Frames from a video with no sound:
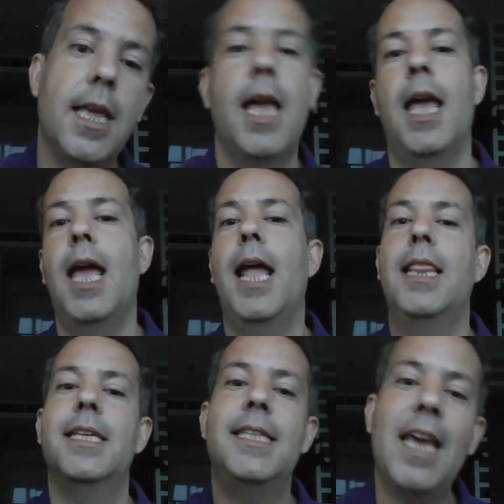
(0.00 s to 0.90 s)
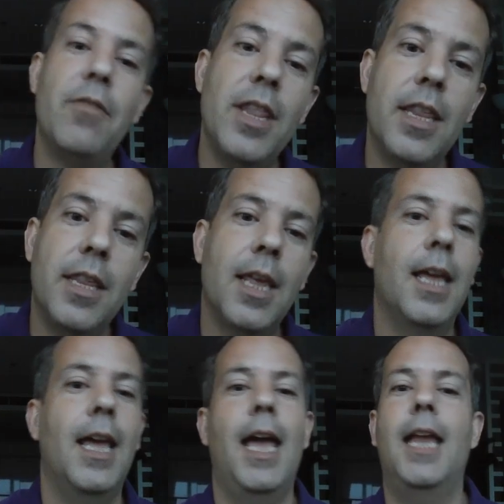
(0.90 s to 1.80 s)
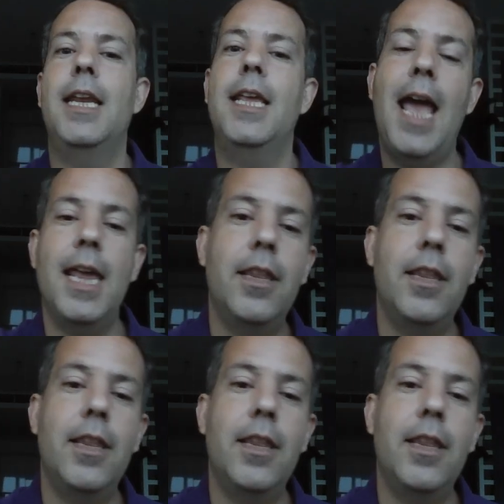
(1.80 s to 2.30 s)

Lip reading: and the 7th and the 8th